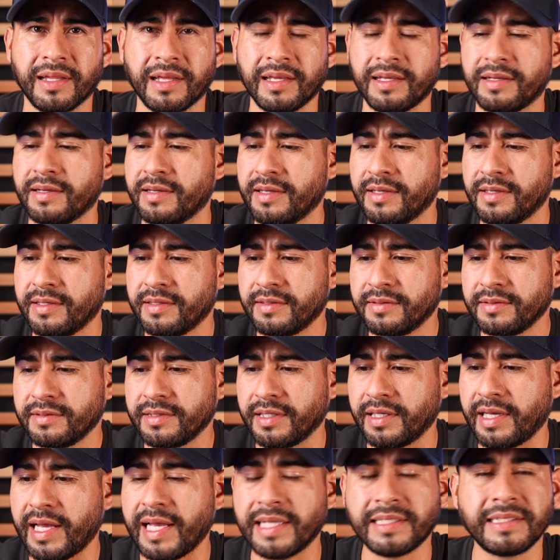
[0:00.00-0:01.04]
Like
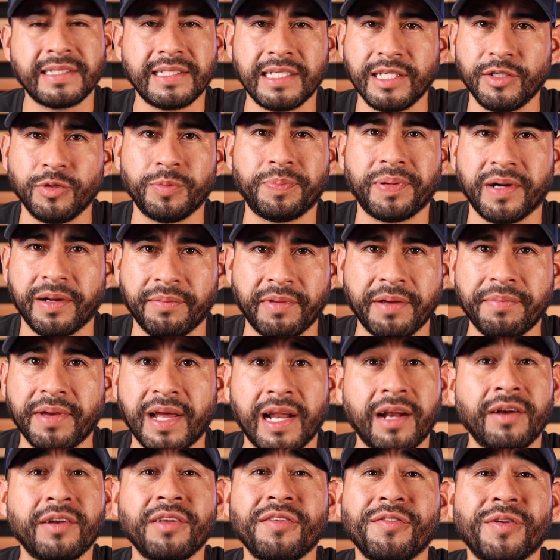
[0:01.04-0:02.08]
a ST DuPont, my
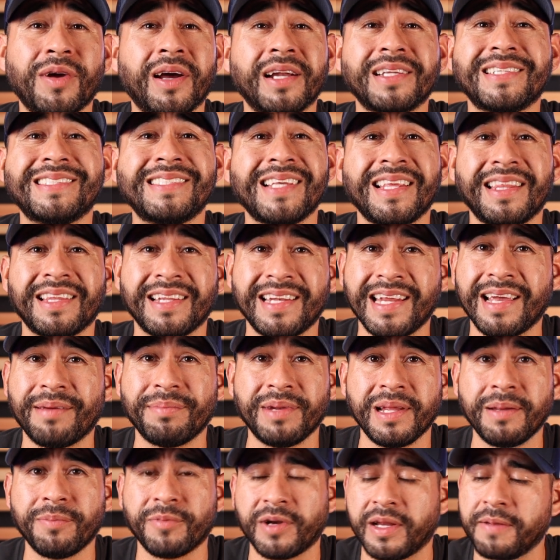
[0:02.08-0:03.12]
bad. I don't even know how to say the damn
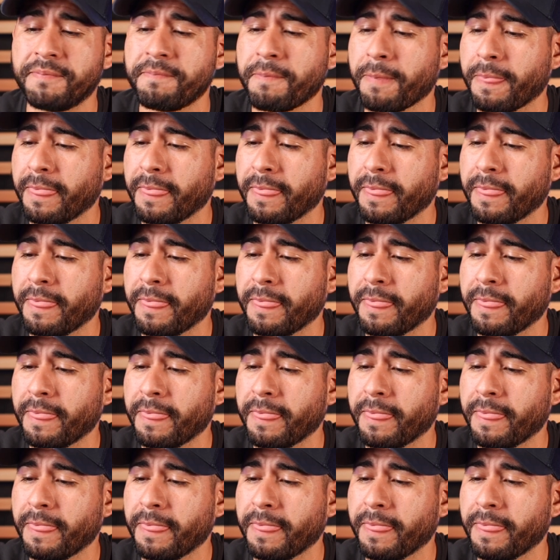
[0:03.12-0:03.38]
name right.